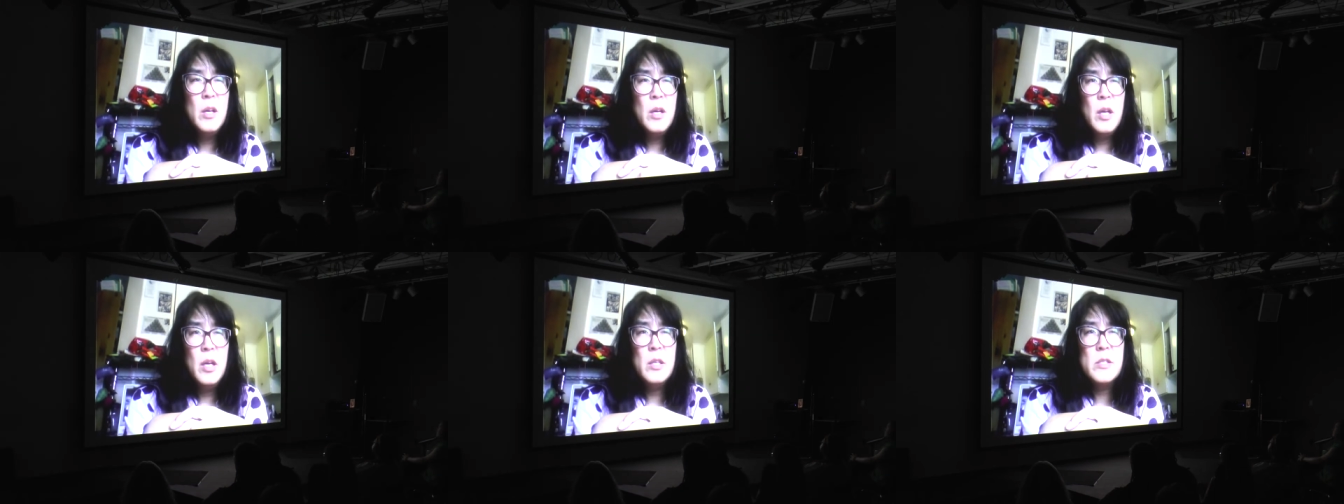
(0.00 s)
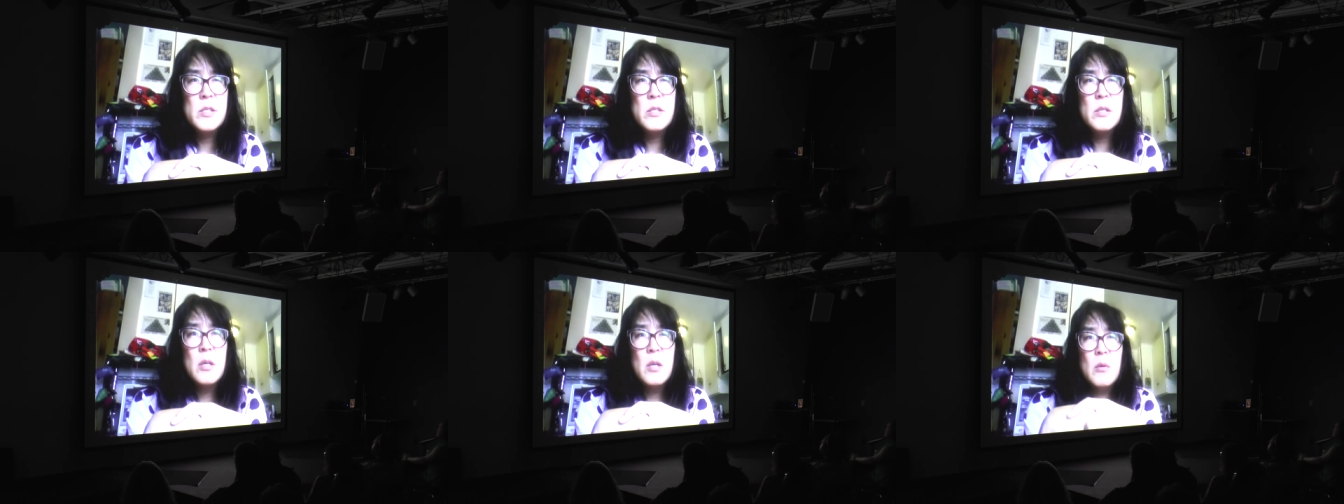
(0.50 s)

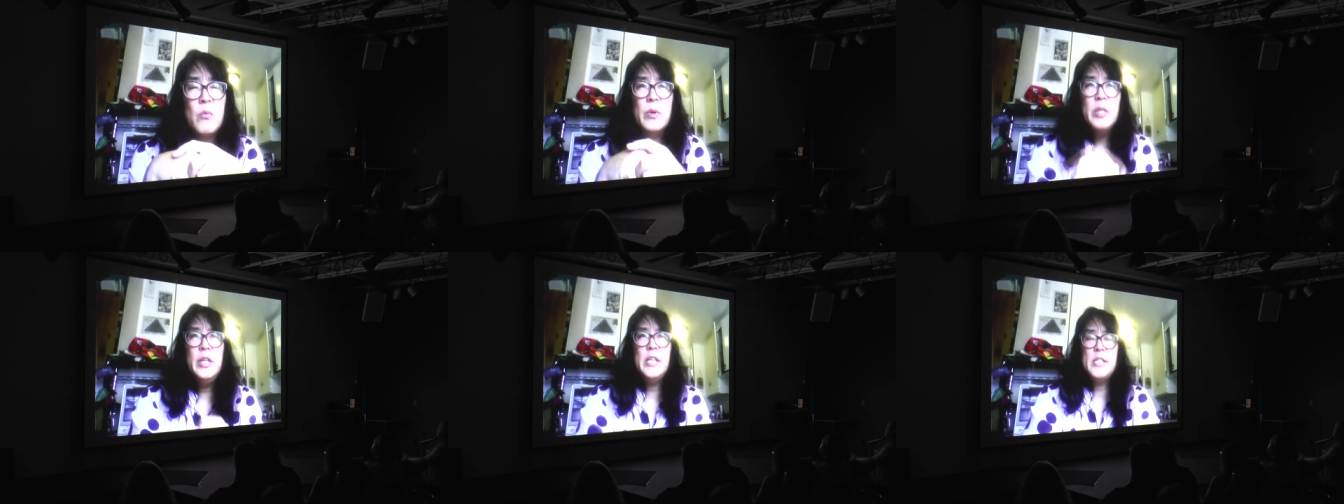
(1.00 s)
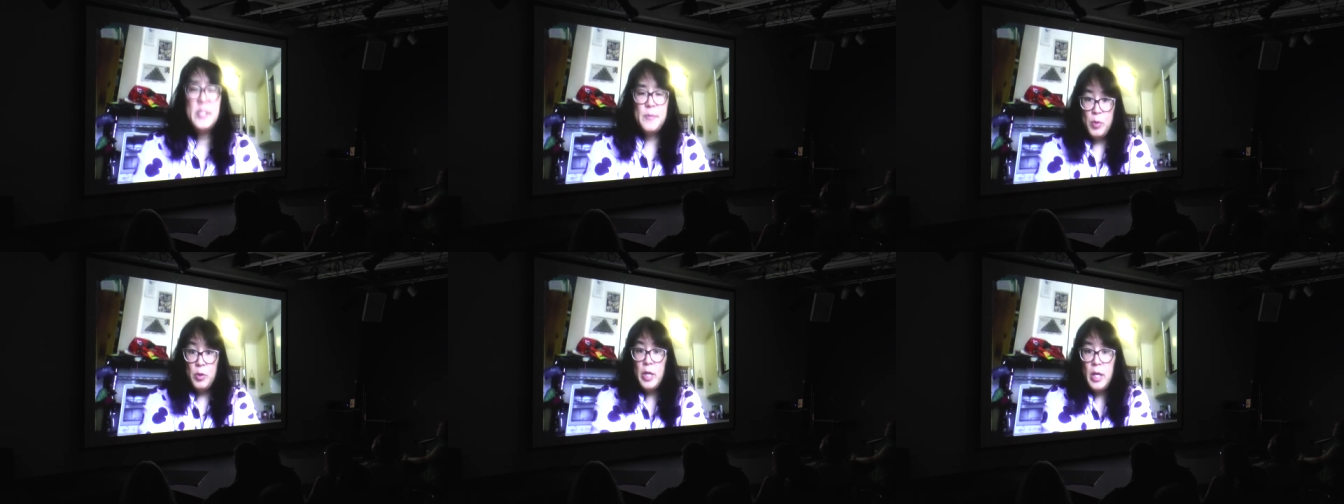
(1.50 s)
It's really
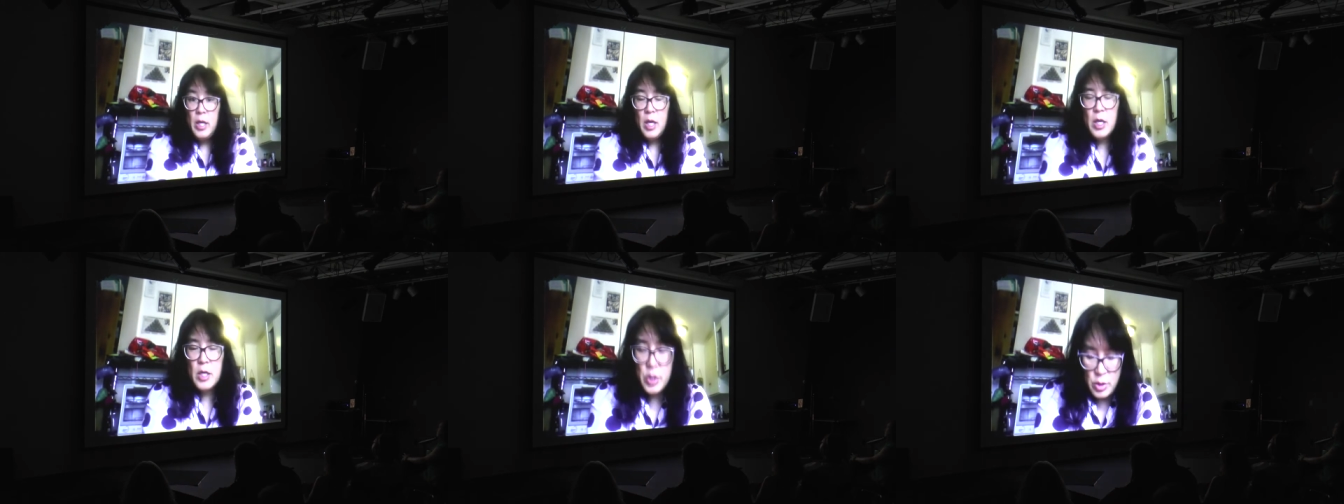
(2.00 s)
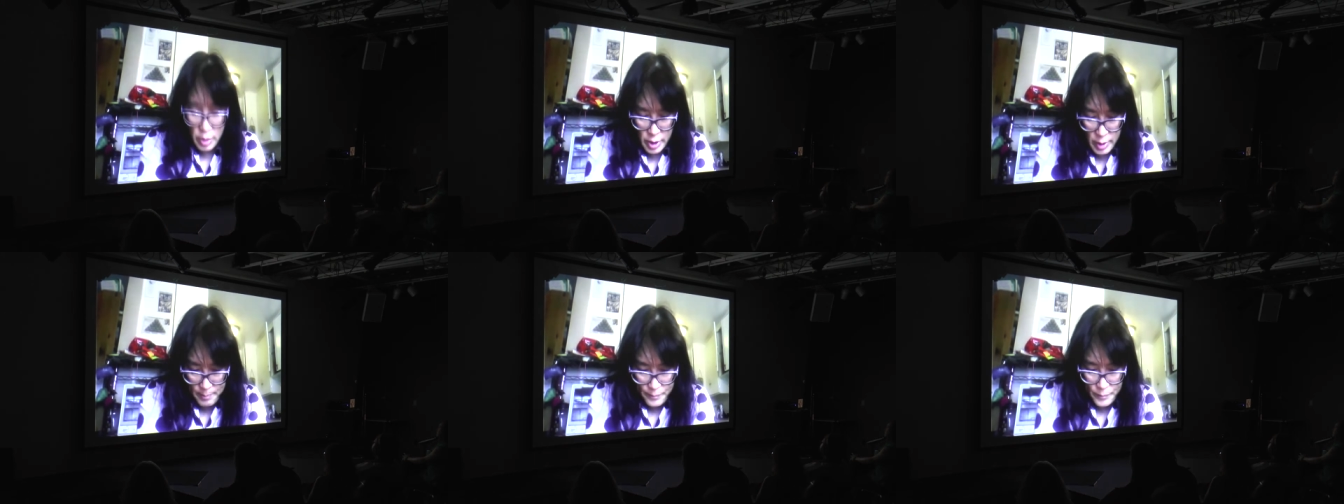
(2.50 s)
spooky,
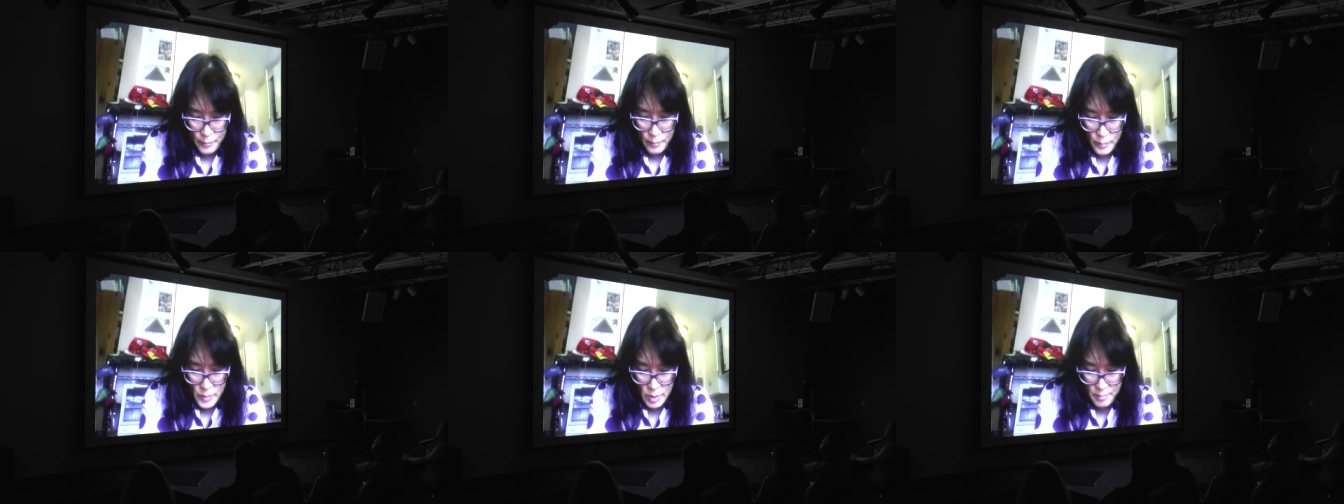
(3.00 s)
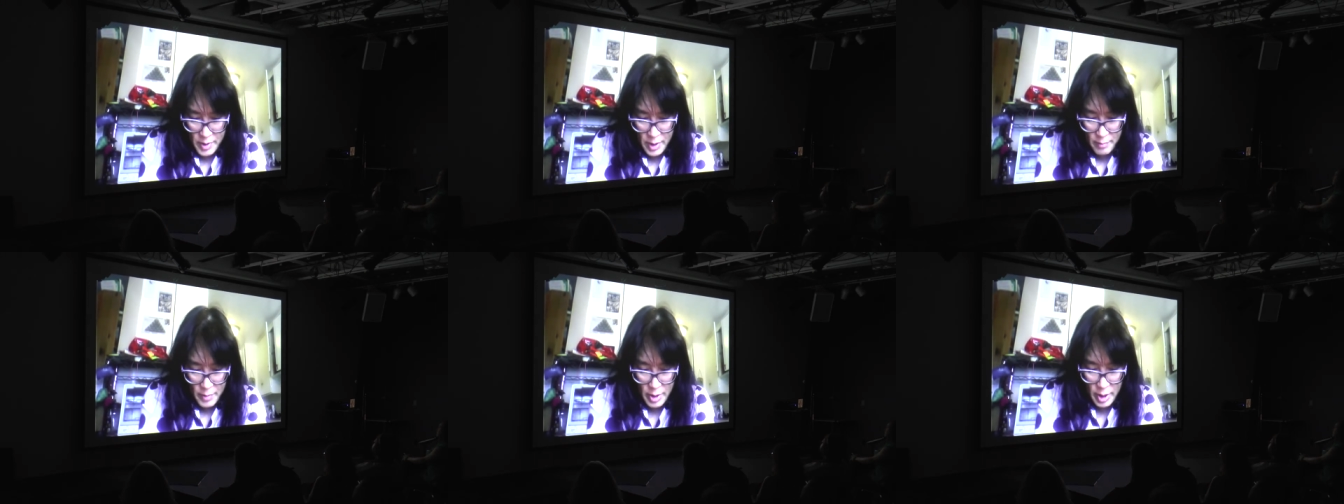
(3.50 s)
actually, to be
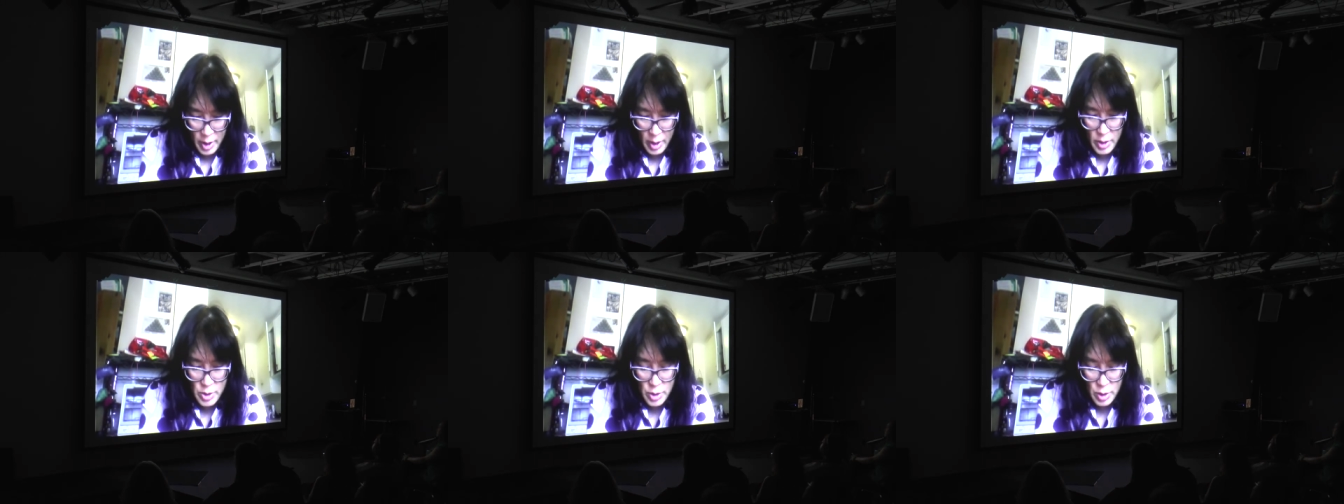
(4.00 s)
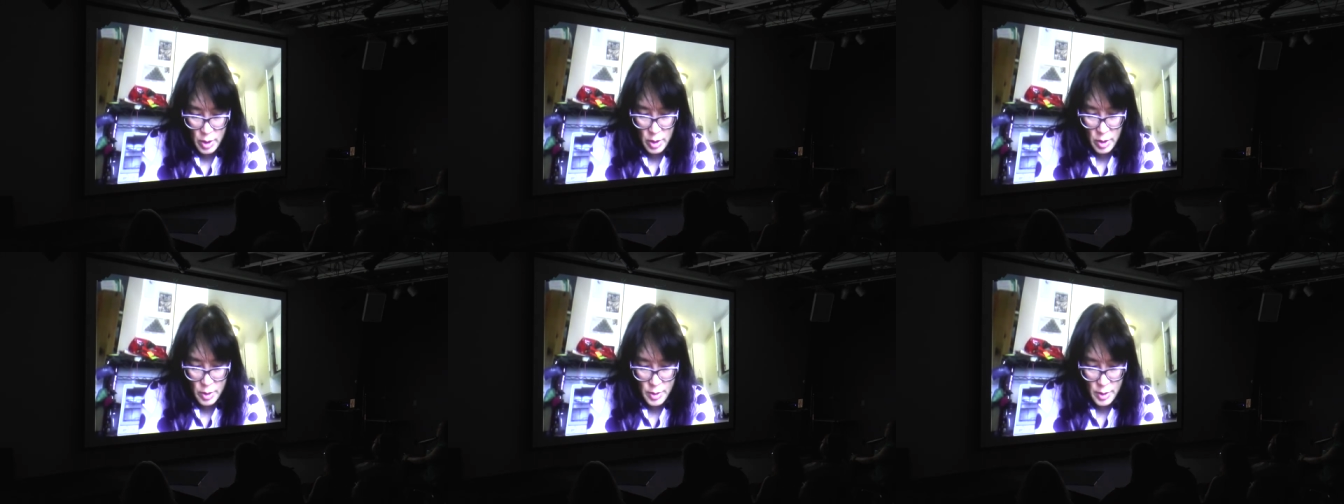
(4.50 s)
at my age,
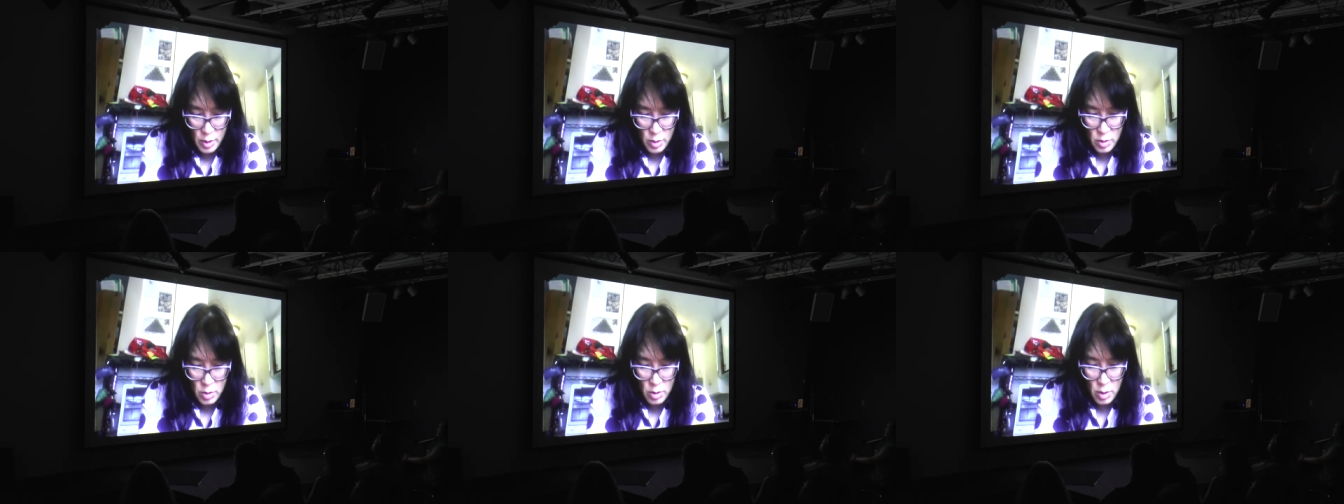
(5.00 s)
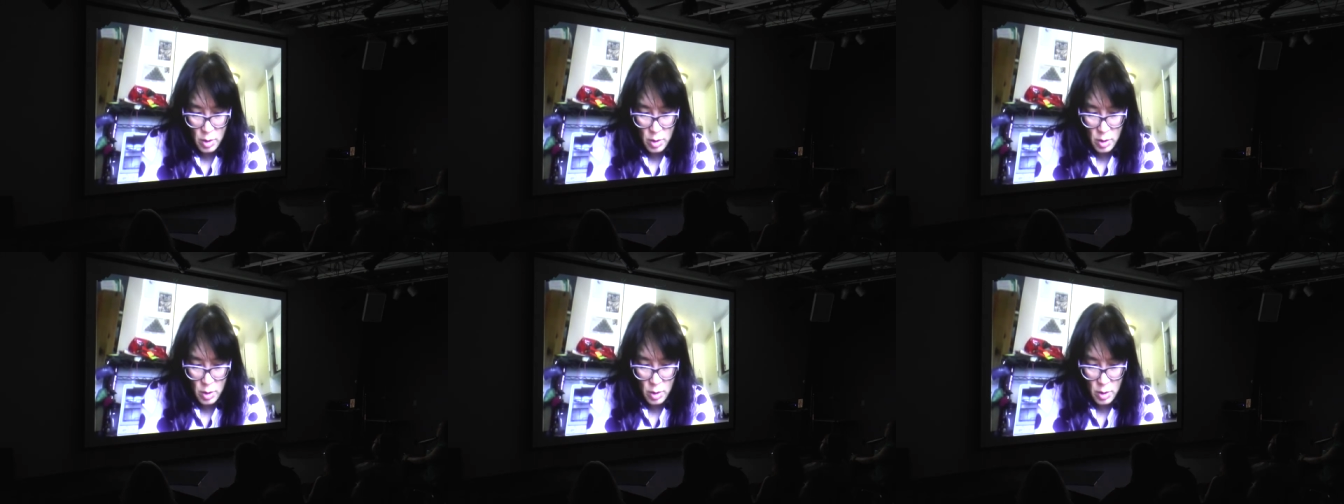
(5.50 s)
a single